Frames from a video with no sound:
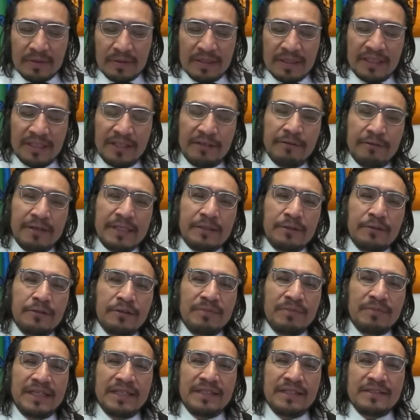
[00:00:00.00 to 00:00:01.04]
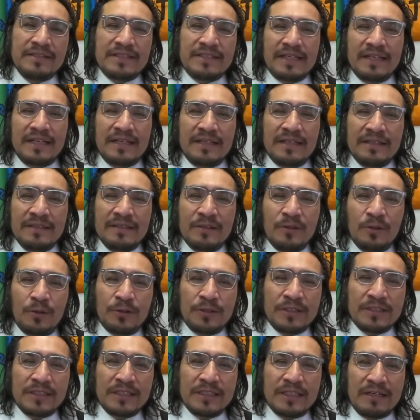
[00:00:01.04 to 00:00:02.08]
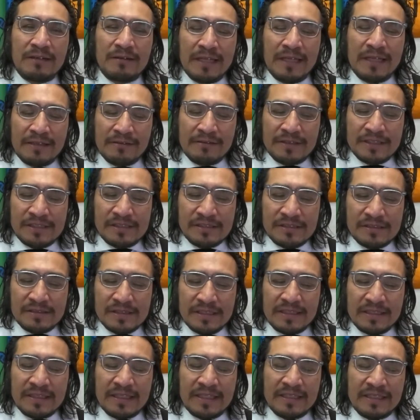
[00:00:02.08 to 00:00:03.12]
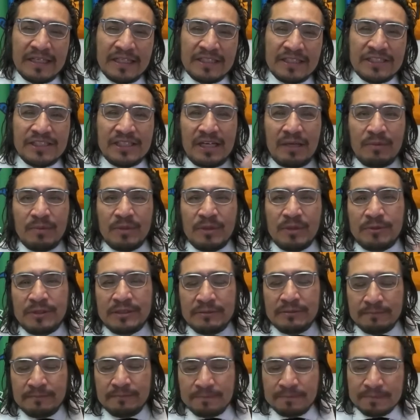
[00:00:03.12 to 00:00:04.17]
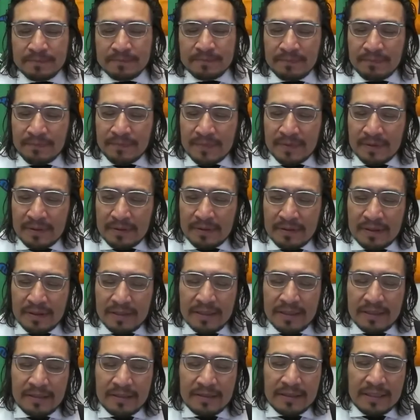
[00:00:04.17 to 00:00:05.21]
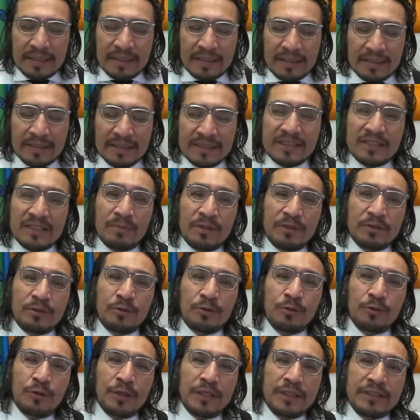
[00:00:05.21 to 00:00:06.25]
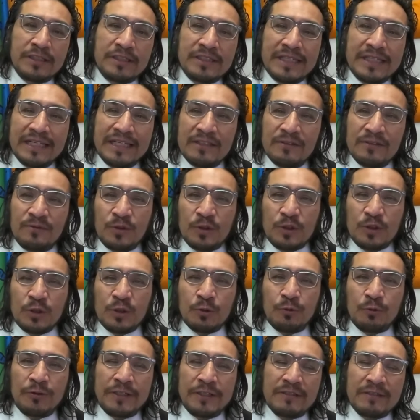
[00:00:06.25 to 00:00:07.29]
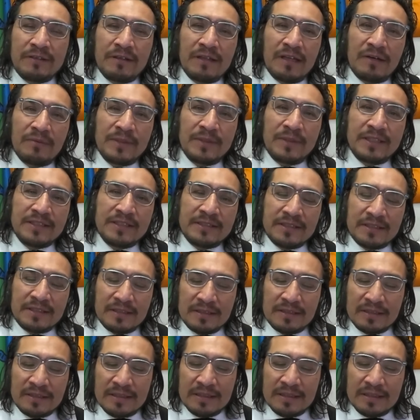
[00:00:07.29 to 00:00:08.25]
Kiwetinoong means north in our language, and then Anishinaabe, and it's about 294 square kilometers.